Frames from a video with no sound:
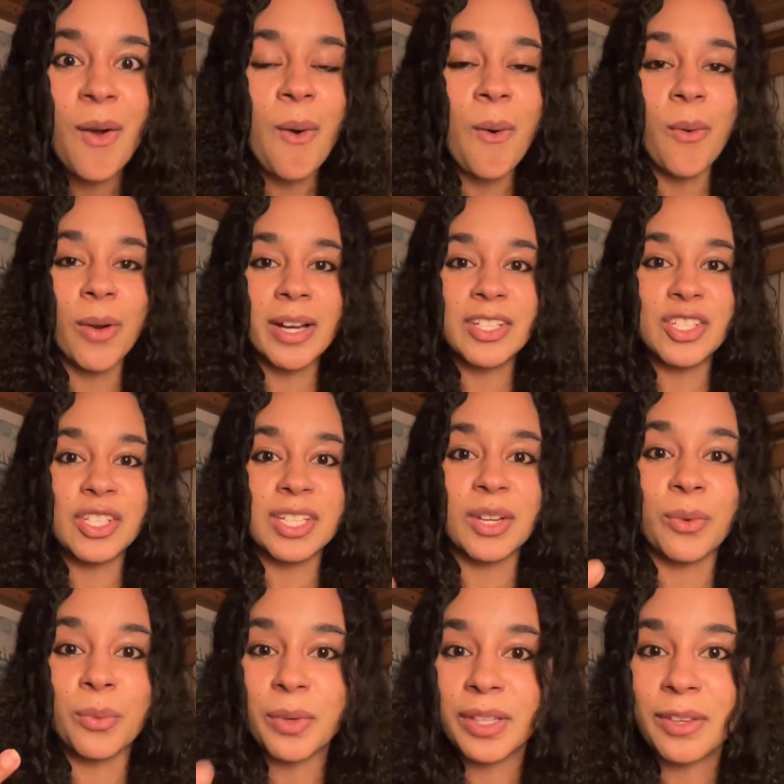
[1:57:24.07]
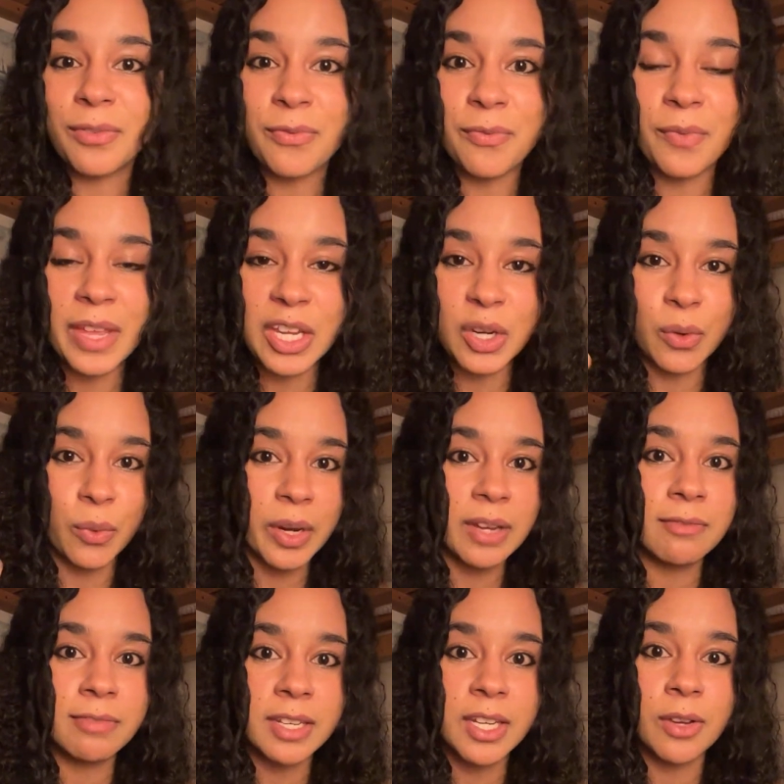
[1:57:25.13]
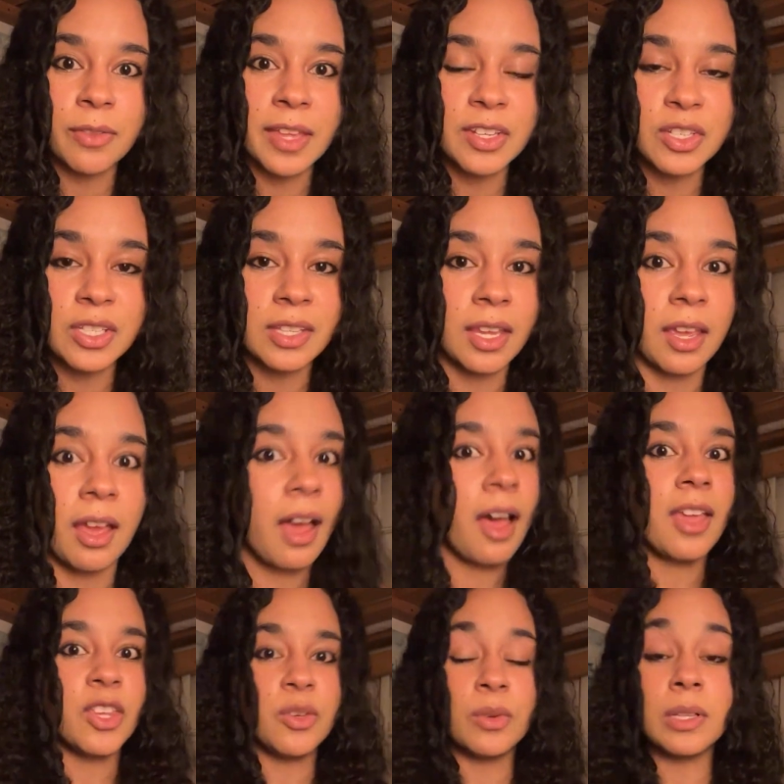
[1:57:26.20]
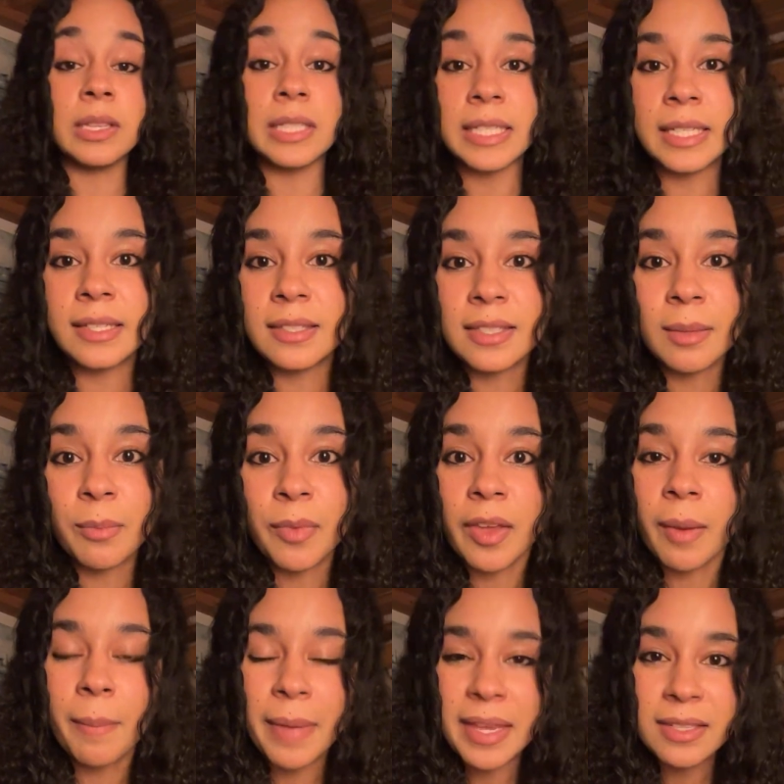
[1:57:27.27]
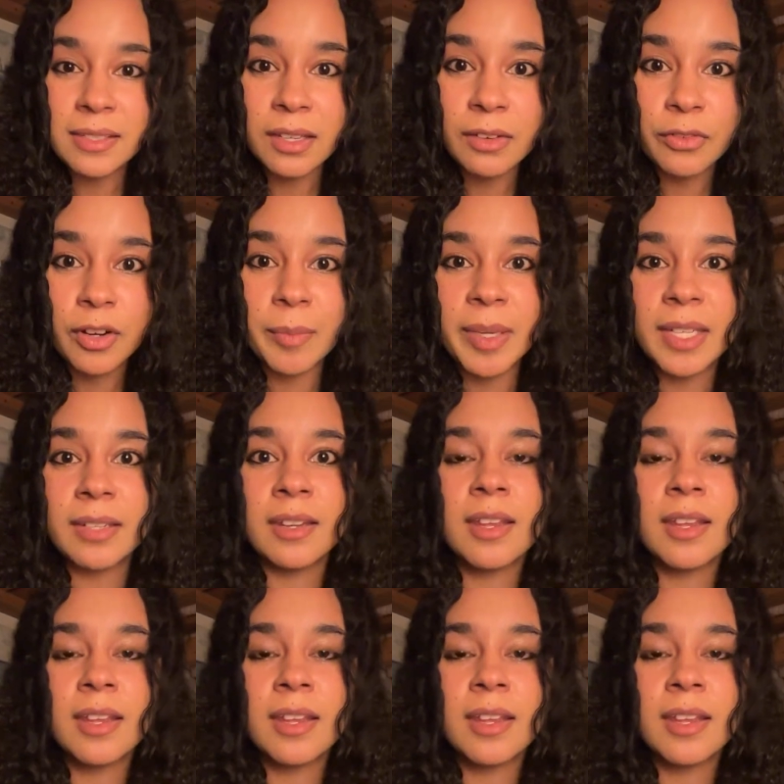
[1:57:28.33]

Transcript: or it's just like a really like great video that just like you glean something amazing from it.